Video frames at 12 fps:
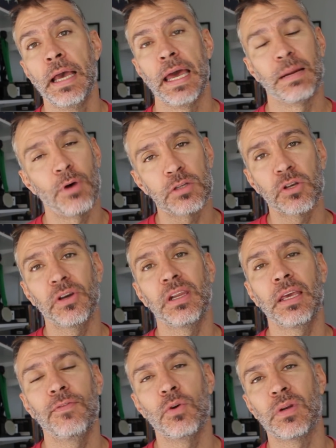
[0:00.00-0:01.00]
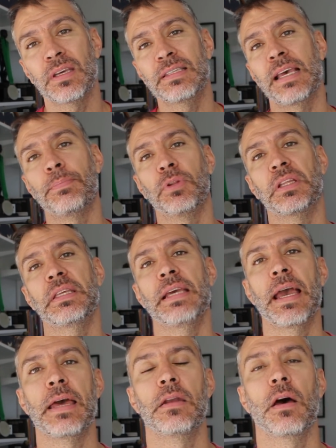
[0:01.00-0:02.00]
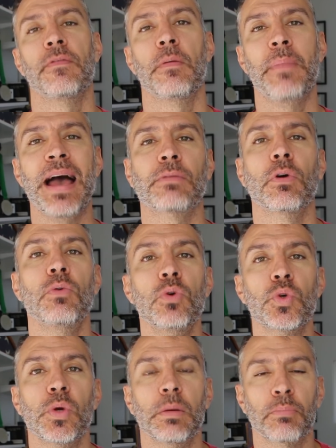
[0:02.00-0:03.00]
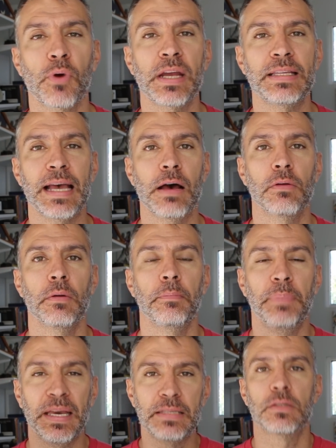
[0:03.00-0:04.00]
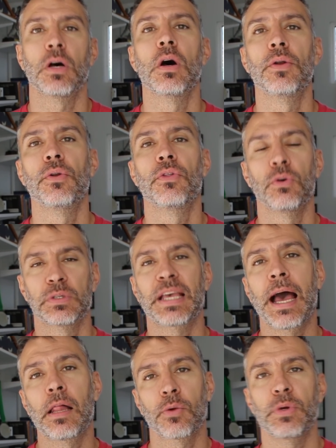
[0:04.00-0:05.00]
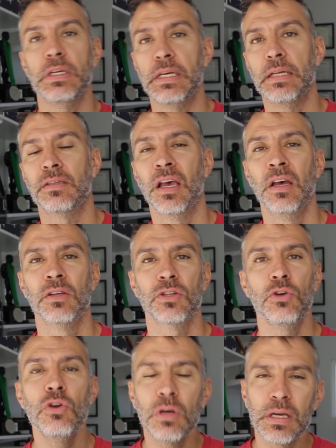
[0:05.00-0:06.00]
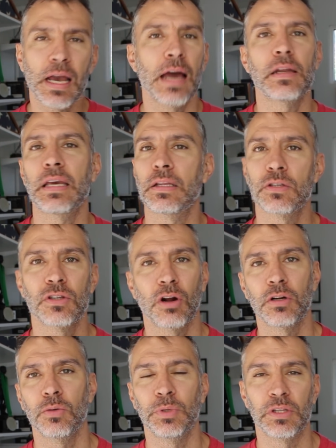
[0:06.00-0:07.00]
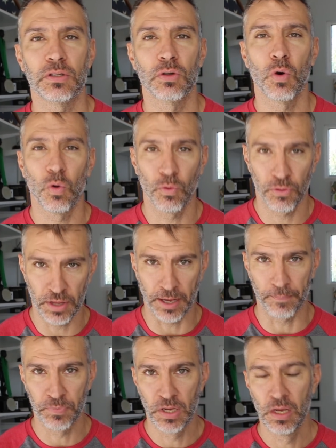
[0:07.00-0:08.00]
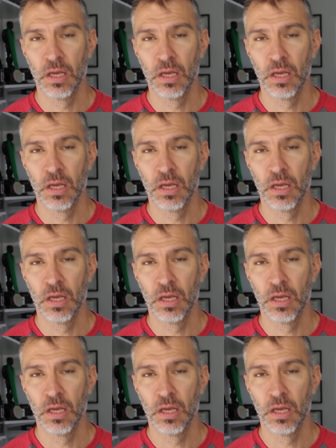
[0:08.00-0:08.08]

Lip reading: And I'm also going to give you an example at the end of a macronutrient breakdown based on those calorie needs so you can kind of get started with this whole thing.